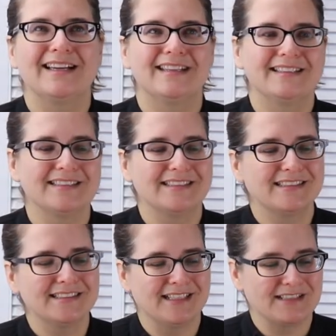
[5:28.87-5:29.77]
And
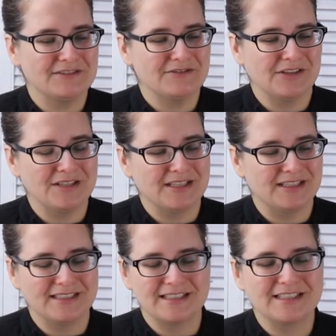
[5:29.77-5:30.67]
yeah, I find
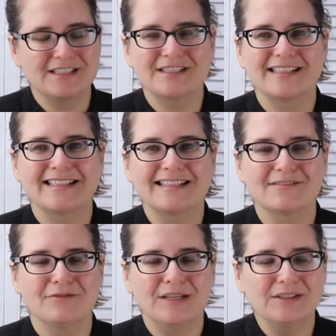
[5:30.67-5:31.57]
that it's just,
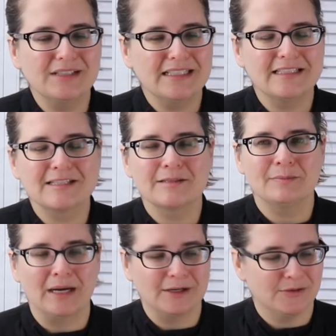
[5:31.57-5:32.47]
it's a very
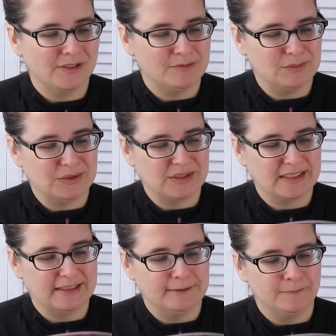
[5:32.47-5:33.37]
inspiring
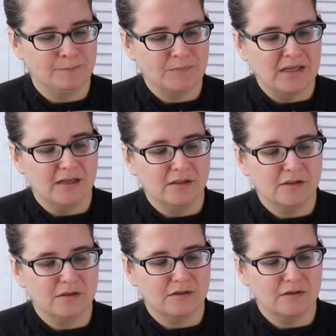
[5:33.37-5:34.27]
book.
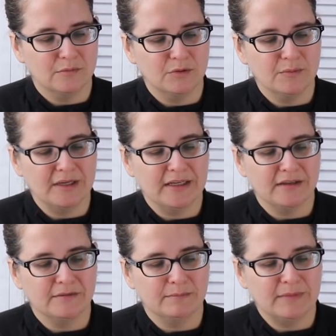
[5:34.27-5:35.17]
To put
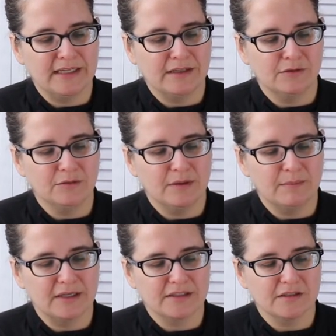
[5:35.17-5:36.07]
my own, my own
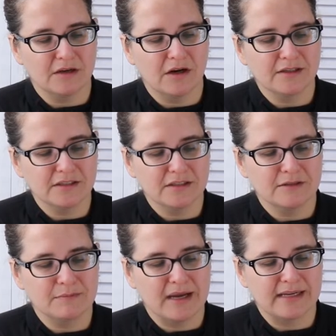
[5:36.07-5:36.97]

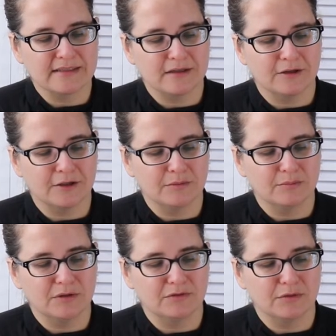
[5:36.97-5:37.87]
oxygen mask on
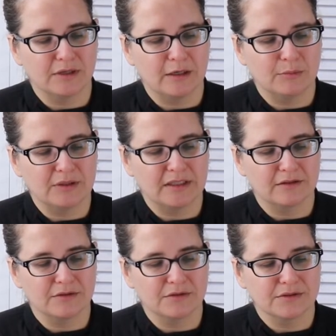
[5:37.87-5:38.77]
before helping
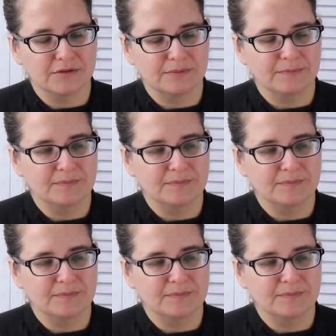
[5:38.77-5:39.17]
others.